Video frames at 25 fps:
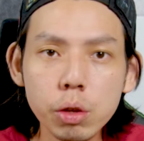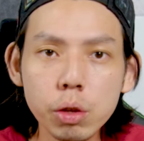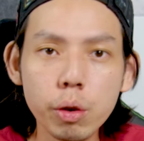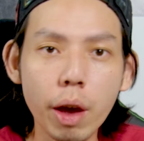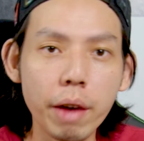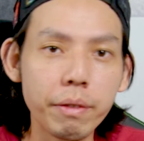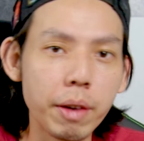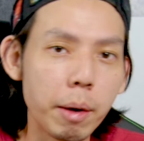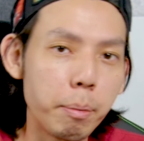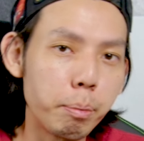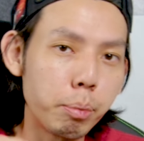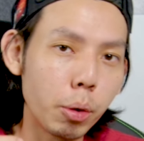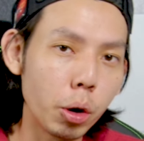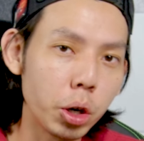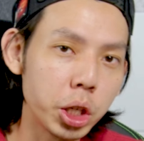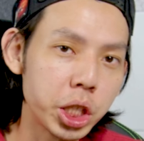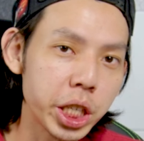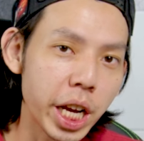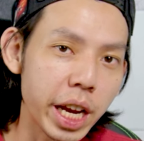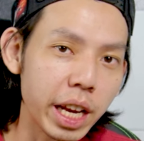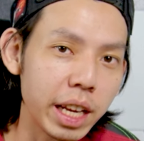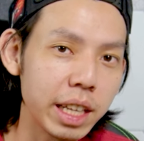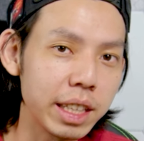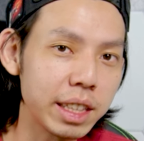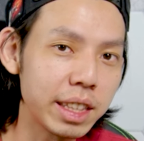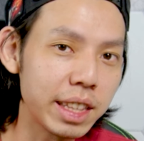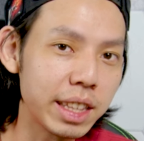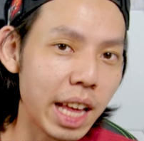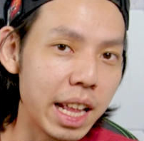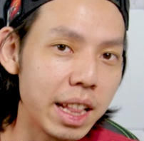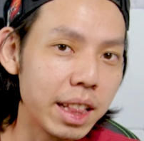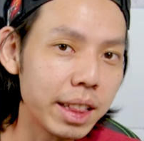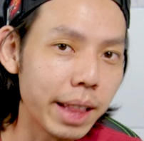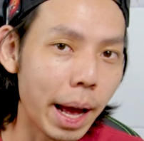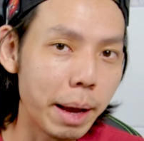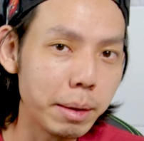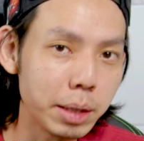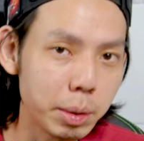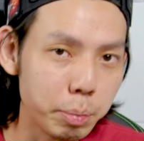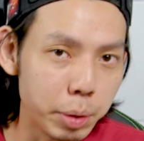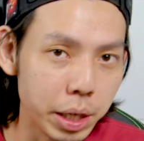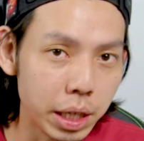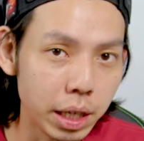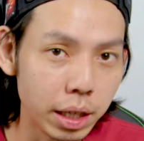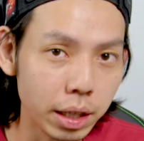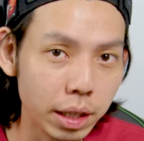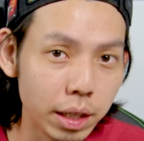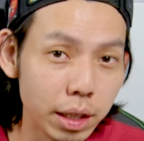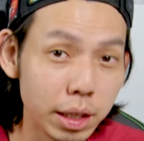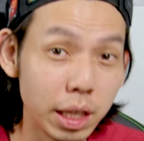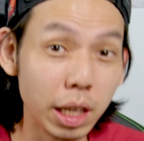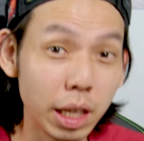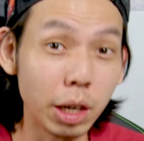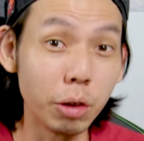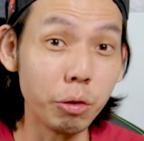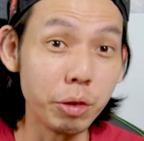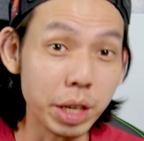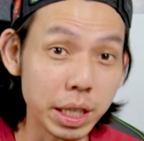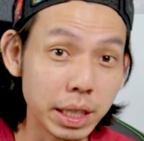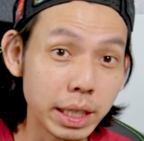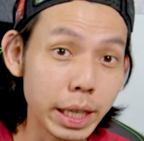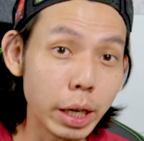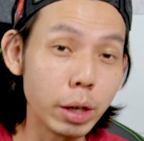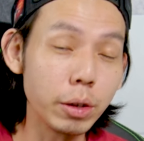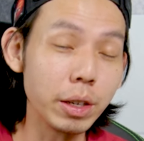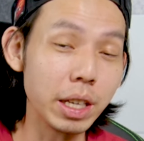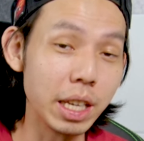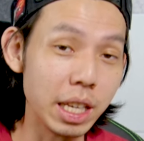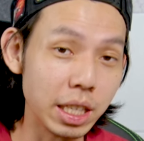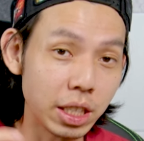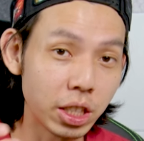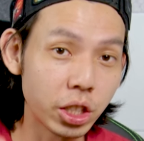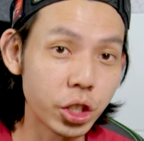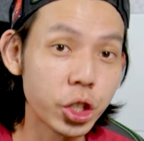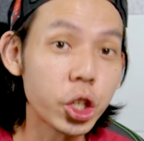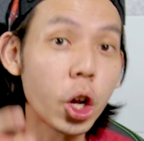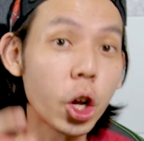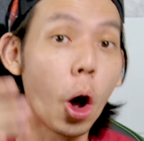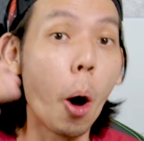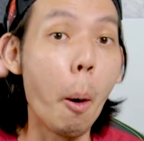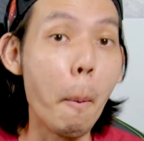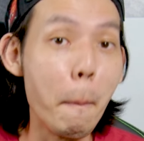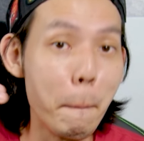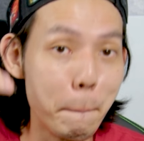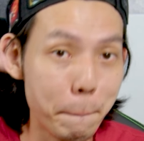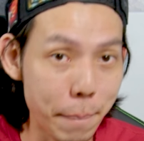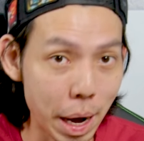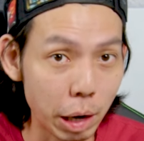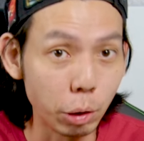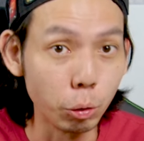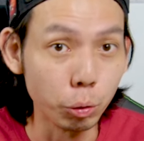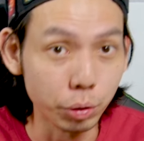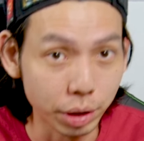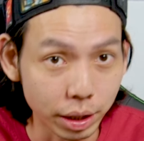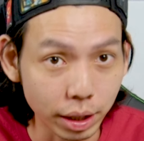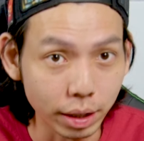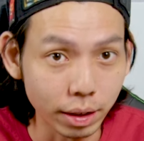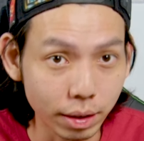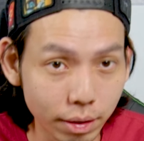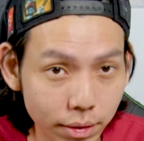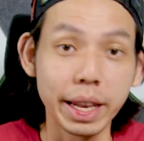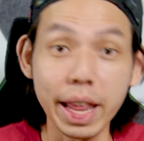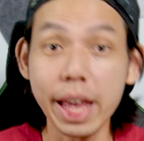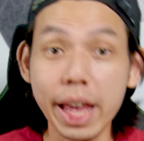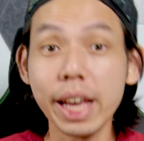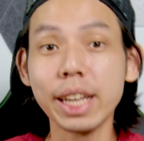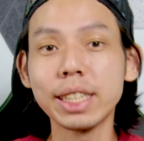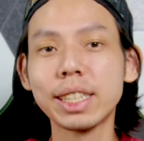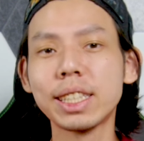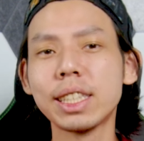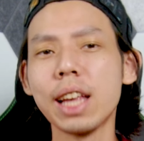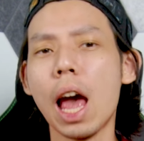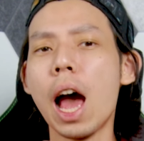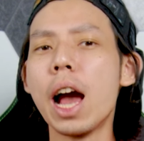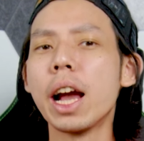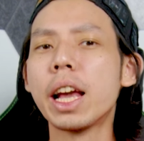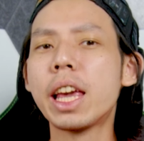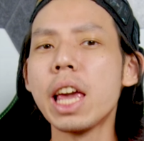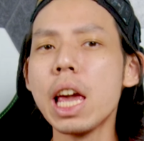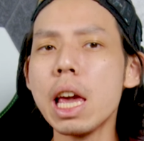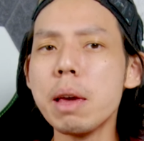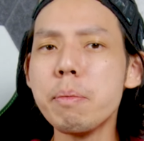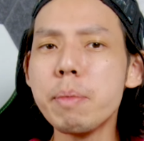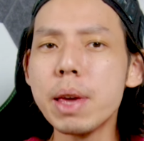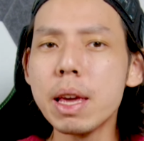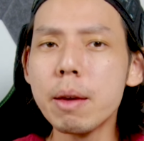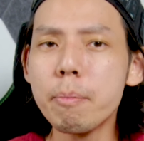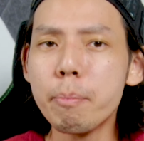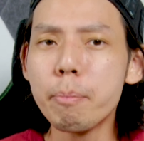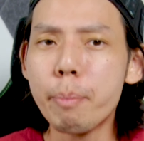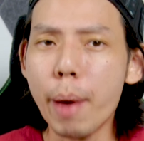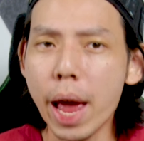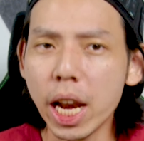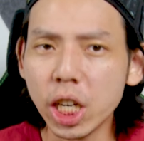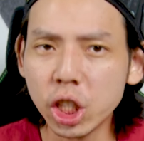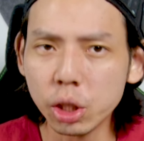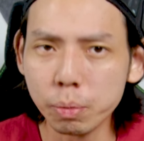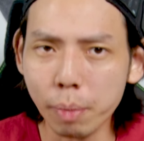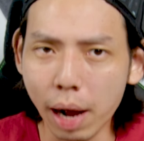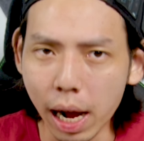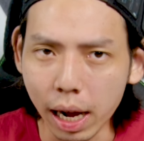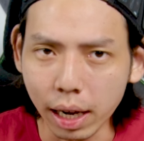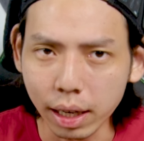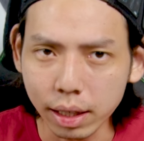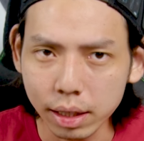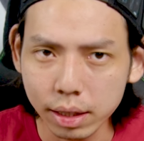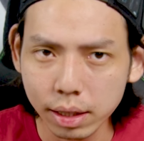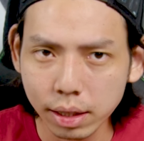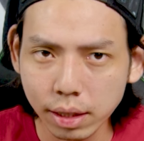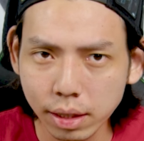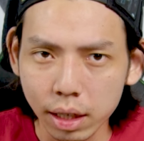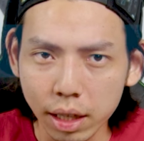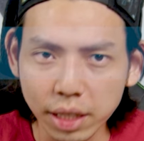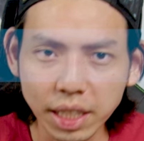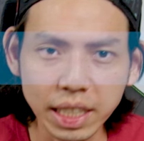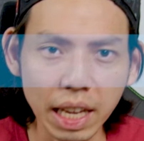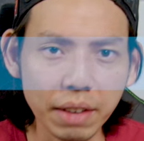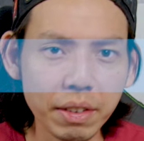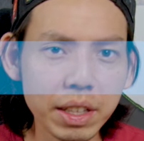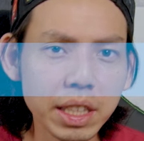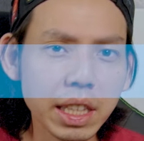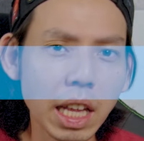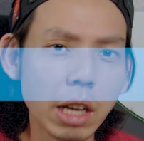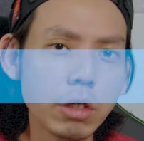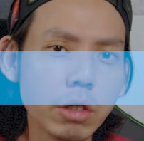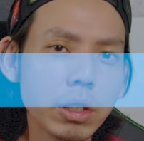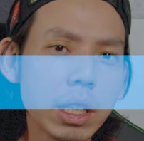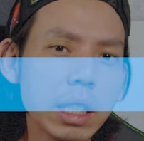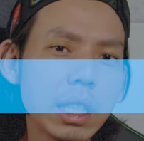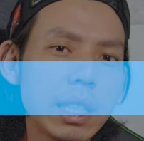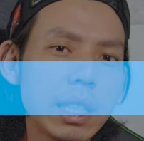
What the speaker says: you have a project 10 times bigger, the result is compounded. Next, gaming benchmarks. The 7000